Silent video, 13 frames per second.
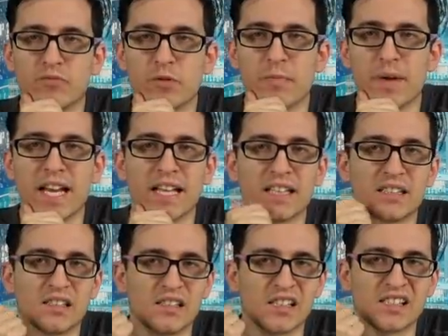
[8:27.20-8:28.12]

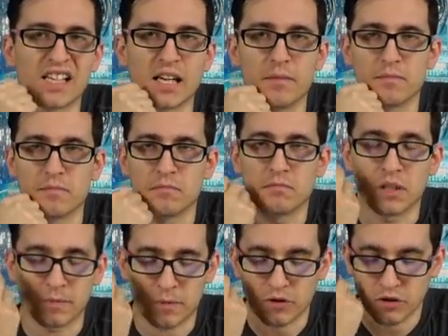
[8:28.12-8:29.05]
remain the same,
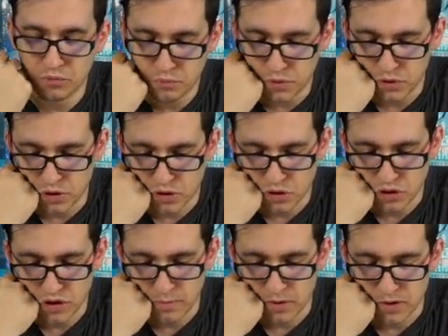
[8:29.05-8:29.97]
especially when you're
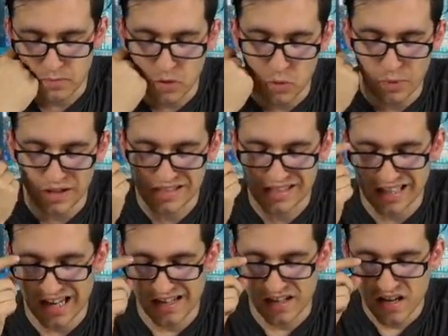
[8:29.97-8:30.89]
talking about the mobile
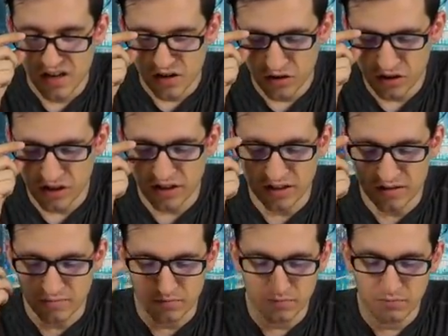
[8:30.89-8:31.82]
side. You see
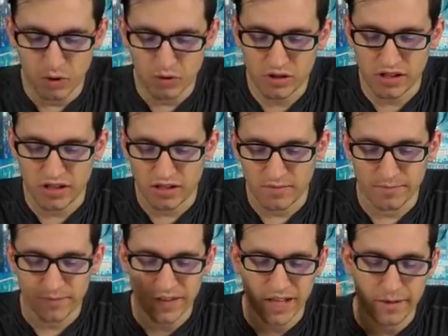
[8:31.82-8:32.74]
that
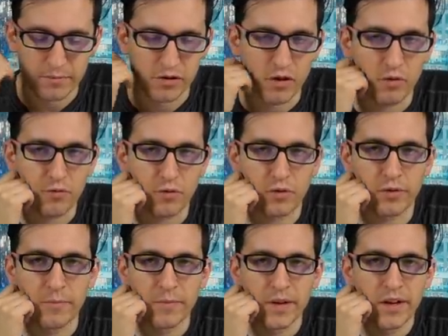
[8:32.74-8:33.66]
mostly games go
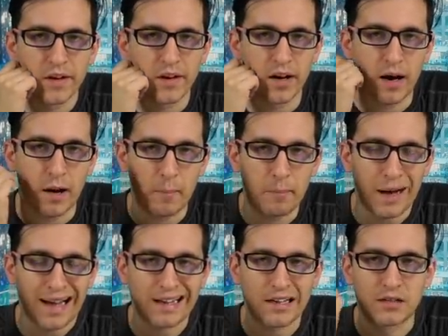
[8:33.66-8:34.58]
for uh, a
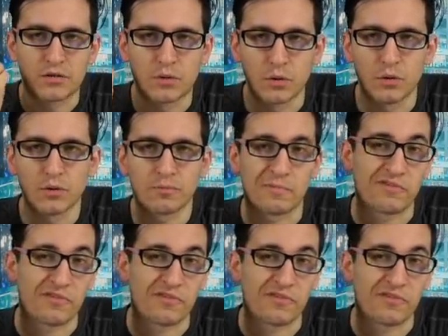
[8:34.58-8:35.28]
buck, two,